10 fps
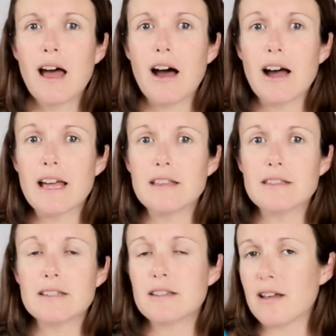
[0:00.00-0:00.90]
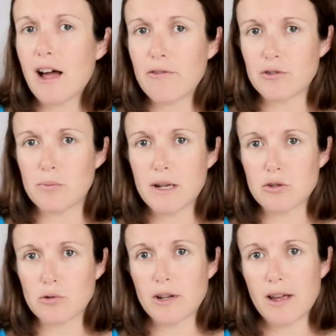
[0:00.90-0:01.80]
I did after my
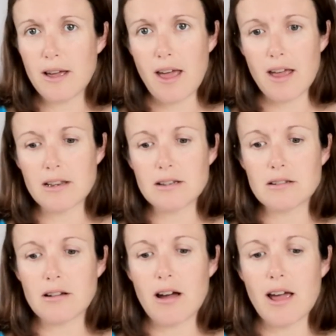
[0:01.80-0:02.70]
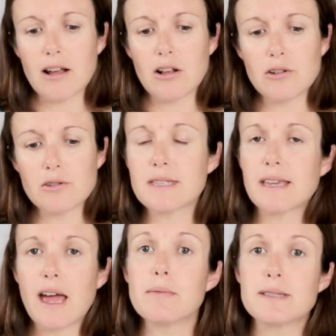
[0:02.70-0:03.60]
daughter and I closed the
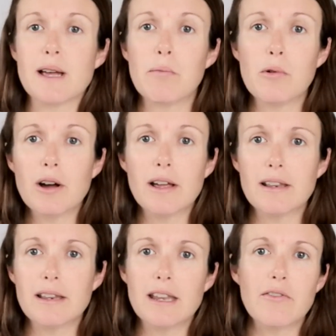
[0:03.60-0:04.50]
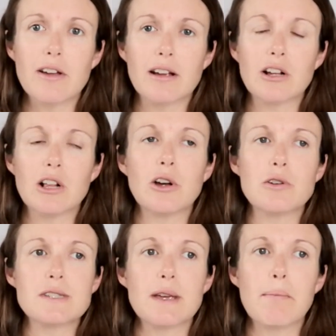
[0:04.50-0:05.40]
gap somewhat. It never
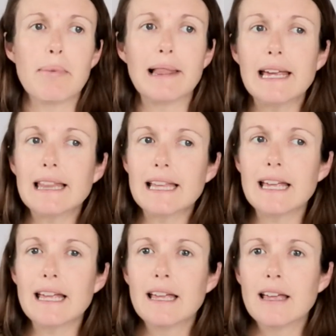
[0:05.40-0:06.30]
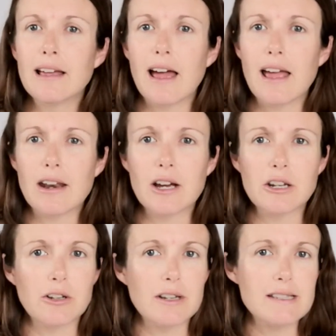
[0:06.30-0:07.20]
closed completely, and I
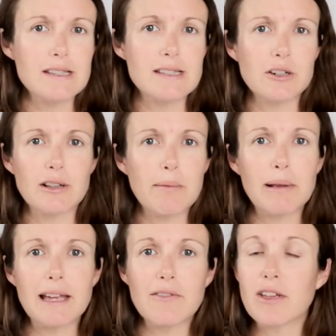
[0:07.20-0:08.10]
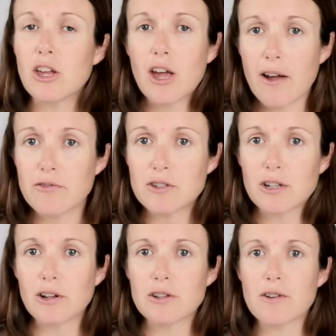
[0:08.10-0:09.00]
don't necessarily believe that you have to
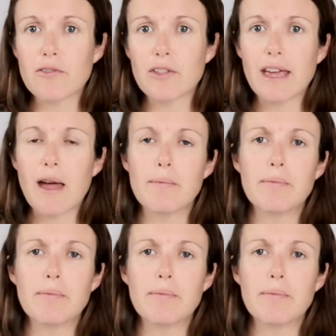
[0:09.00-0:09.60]
close off the gap